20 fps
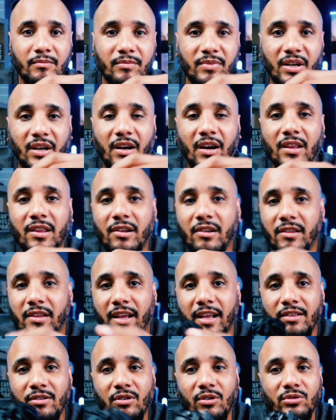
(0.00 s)
But other
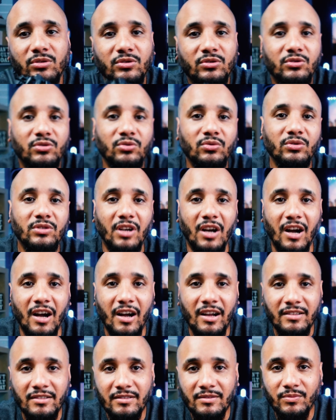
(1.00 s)
than those two
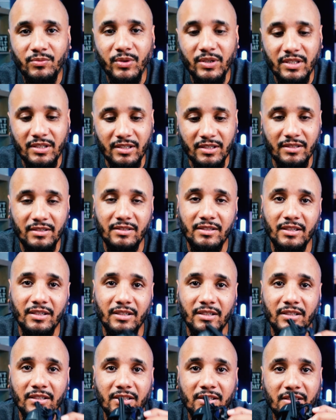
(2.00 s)
cons, which is
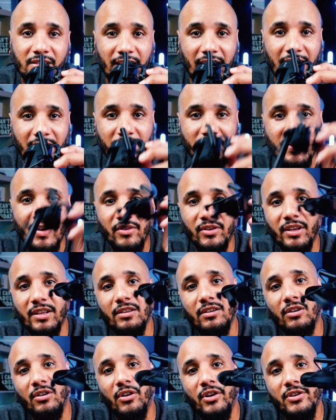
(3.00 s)
the shock mount
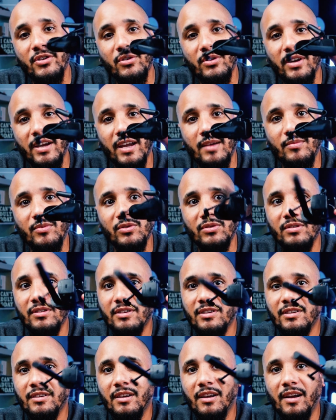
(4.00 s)
and the audio cable,
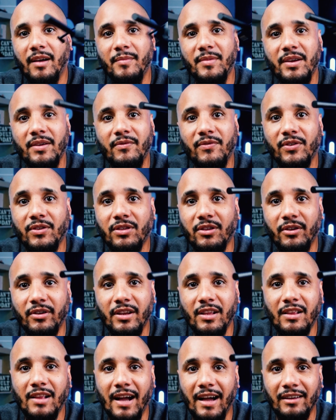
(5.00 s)
I mean, for
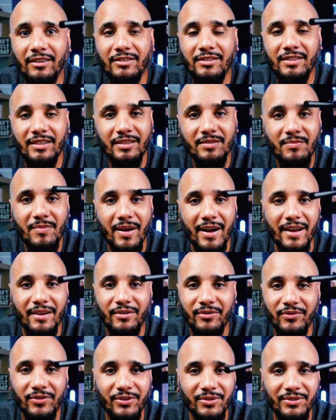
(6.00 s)
$30, this
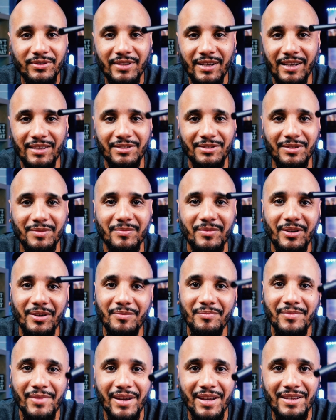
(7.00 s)
microphone has some
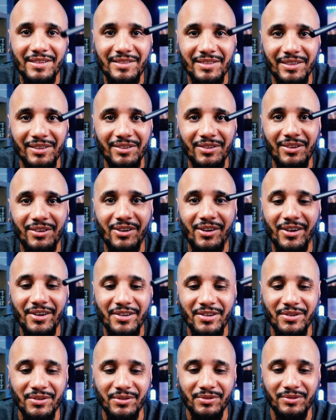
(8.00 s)
amazing
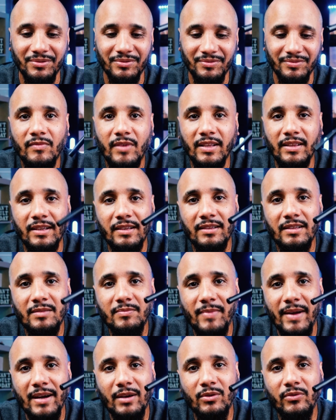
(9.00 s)
audio. I think this
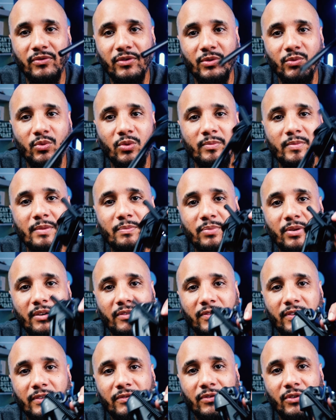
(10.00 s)
microphone will be
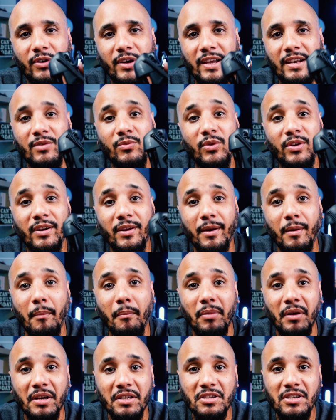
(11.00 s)
perfect for anyone on a
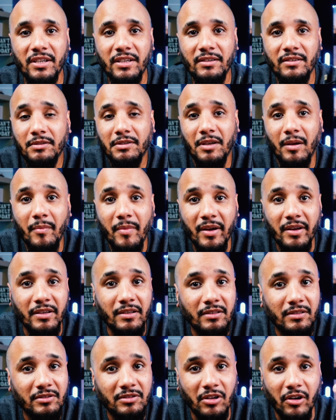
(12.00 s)
budget,
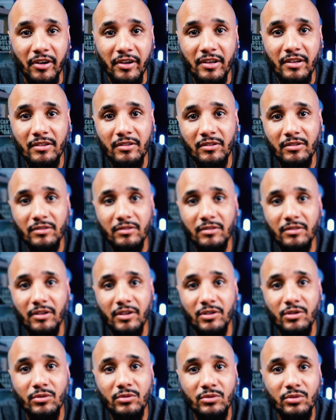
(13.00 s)
somebody starting a
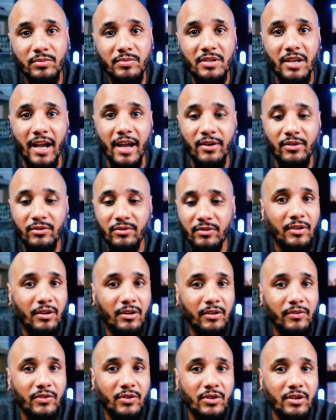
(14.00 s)
YouTube channel,
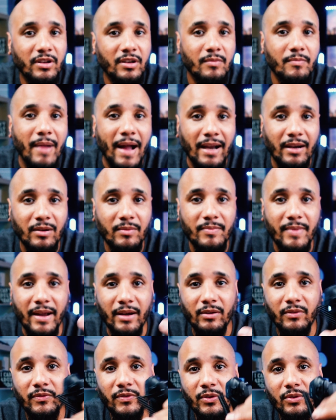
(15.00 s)
or if you need a backup
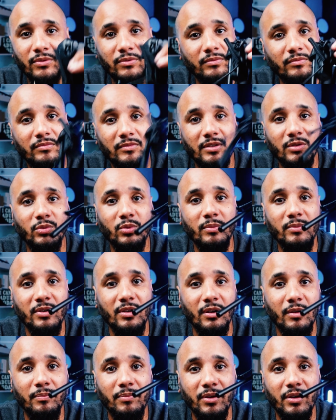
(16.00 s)
microphone, this would
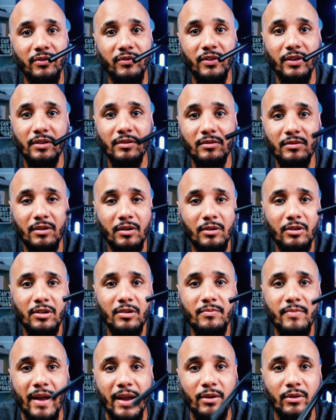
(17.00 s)
be a
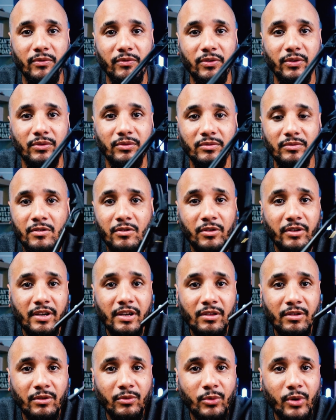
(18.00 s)
good microphone. Or
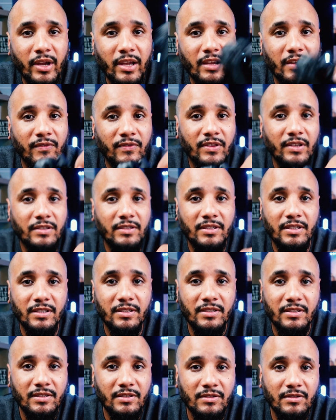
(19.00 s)
either way, if this
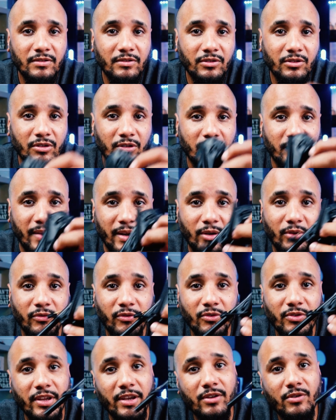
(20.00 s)
is your
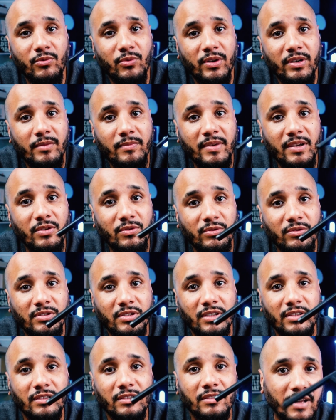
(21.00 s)
microphone that you want to be
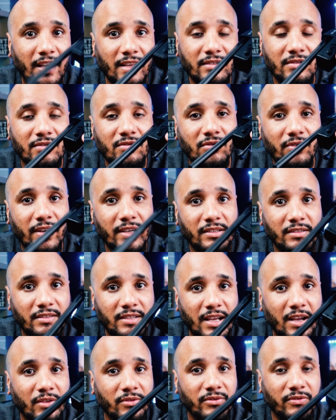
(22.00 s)
using, it has great
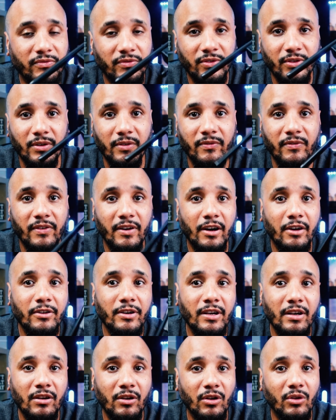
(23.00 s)
sound for
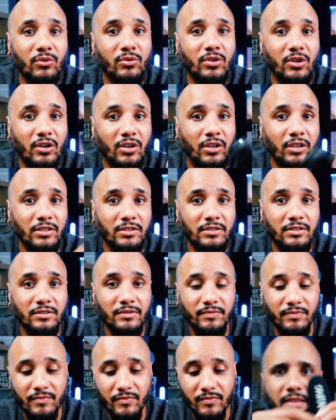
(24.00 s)
very low
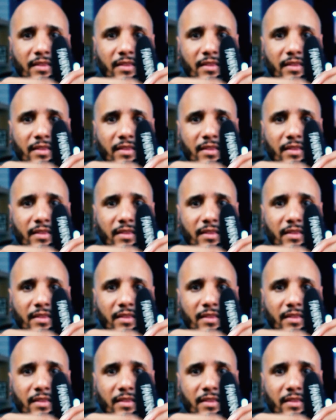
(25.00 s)
cost.